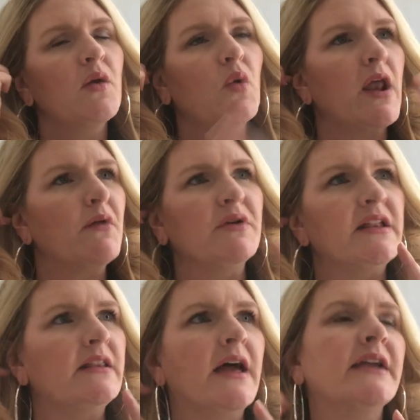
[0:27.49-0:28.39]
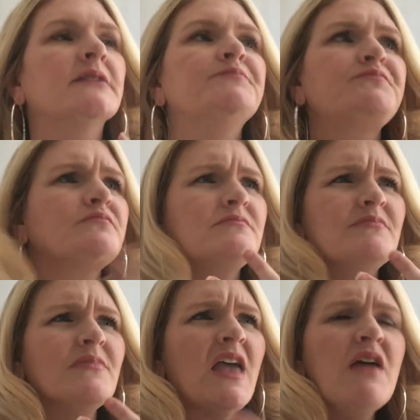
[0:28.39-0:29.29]
what I really like.
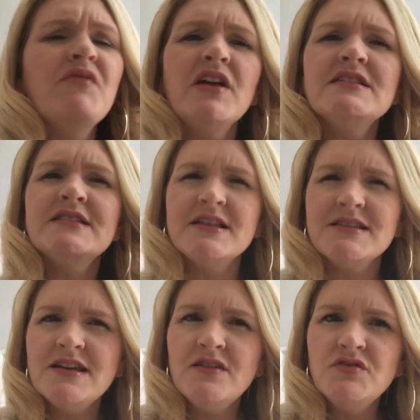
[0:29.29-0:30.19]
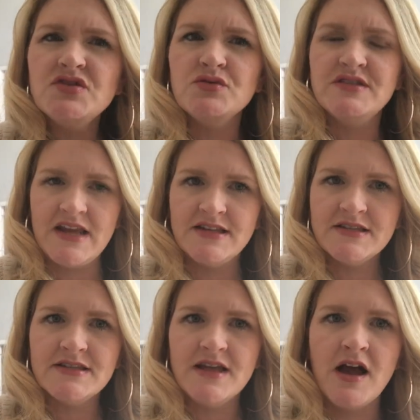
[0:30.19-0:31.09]
I'm very sensitive to
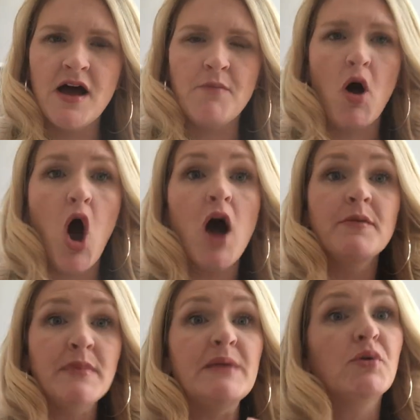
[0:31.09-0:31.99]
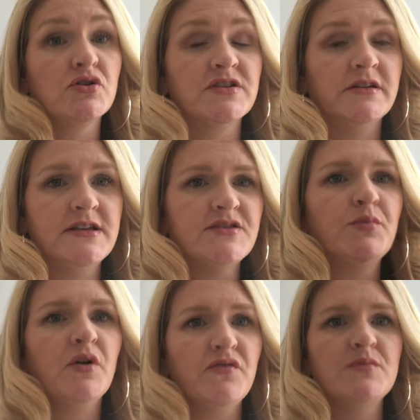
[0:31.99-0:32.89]
scents um, on me personally. So
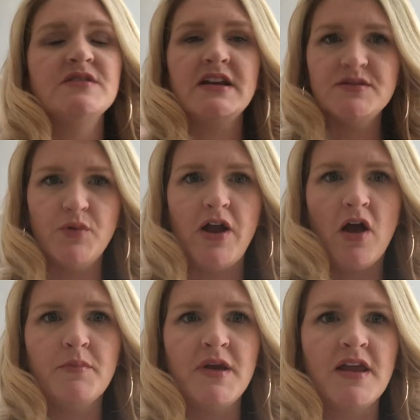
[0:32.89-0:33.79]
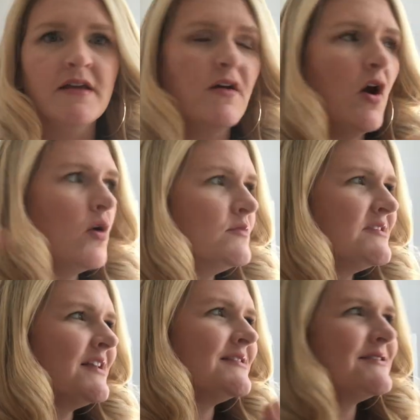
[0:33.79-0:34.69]
perfumes that I spray on me. Home
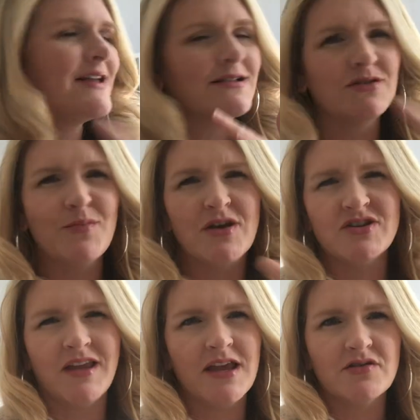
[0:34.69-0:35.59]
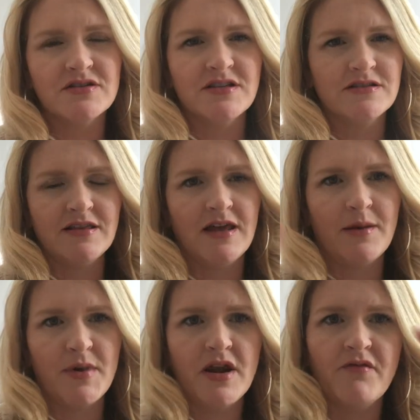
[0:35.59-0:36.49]
scents, not so much. Like candles and things like that
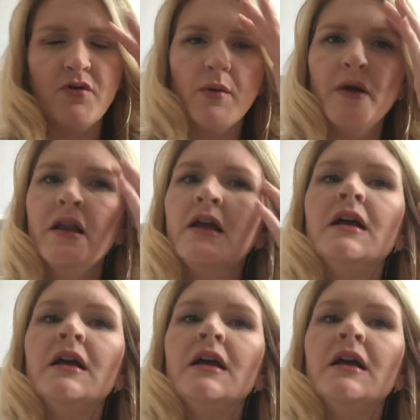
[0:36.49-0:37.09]
I'm a nut for. But